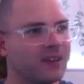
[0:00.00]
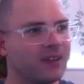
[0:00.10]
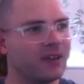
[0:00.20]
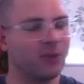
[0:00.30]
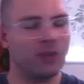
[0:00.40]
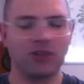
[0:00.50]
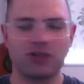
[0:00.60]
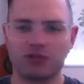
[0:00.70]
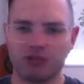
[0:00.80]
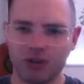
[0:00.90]
It would be a
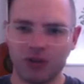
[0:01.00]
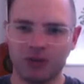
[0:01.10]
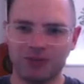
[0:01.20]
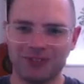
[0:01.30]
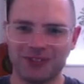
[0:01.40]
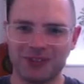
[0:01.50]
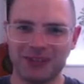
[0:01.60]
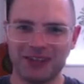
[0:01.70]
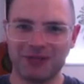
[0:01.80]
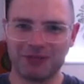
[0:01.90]
struggle to
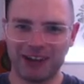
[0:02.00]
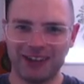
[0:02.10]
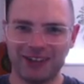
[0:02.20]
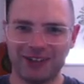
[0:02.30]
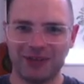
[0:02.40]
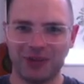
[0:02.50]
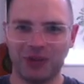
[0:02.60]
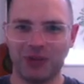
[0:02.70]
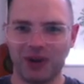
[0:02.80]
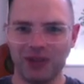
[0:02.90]
be a friend or the
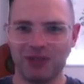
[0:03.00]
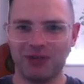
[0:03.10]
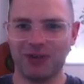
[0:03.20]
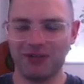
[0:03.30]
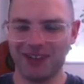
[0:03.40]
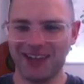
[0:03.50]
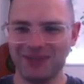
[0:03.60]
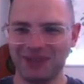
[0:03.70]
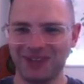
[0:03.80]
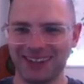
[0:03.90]
wife of
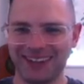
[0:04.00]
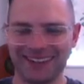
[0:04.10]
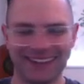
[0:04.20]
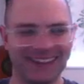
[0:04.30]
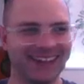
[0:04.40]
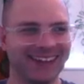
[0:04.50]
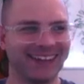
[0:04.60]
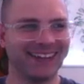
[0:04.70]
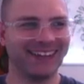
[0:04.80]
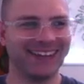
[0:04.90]
Haman, wouldn't
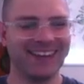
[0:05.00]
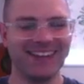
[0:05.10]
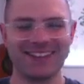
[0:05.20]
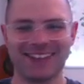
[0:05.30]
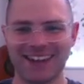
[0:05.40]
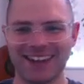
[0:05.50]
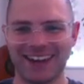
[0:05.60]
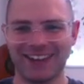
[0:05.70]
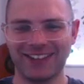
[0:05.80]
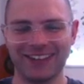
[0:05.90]
it? Sat
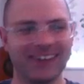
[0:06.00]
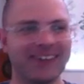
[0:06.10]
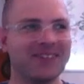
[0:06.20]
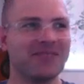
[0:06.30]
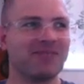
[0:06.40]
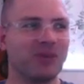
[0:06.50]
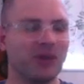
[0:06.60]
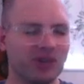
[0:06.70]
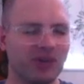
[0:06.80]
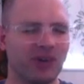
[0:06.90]
down.
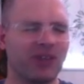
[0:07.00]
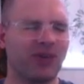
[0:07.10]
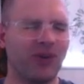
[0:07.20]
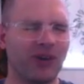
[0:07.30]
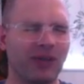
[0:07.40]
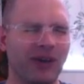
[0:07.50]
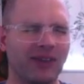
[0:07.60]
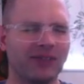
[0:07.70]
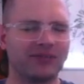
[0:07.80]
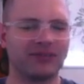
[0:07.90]
What do you want to talk
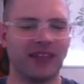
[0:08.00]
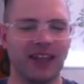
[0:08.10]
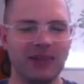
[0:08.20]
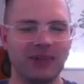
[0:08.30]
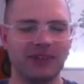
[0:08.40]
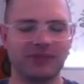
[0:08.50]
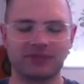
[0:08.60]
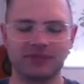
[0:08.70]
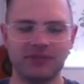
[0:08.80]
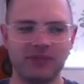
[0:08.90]
about, Haman?
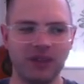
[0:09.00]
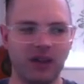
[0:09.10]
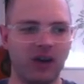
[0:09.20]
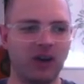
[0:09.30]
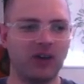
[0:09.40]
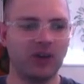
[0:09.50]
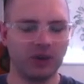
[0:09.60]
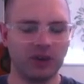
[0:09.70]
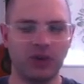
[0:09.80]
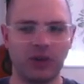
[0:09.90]
Oh, you
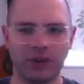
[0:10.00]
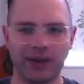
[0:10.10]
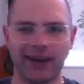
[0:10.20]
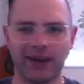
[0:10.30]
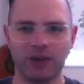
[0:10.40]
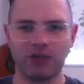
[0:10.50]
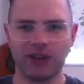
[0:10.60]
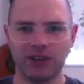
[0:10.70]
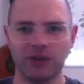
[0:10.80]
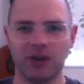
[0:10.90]
want to talk about how
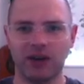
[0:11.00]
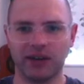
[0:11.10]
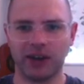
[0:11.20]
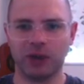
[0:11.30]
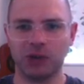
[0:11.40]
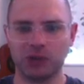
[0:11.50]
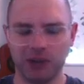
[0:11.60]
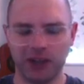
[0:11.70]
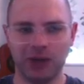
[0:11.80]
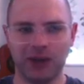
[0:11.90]
great you are and how much
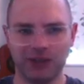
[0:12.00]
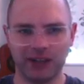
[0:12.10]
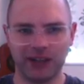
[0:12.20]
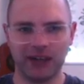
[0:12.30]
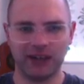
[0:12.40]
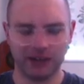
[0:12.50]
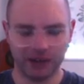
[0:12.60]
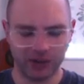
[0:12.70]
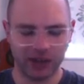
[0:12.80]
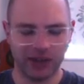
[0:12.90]
money you have again.
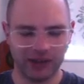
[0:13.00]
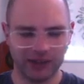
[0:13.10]
Okay.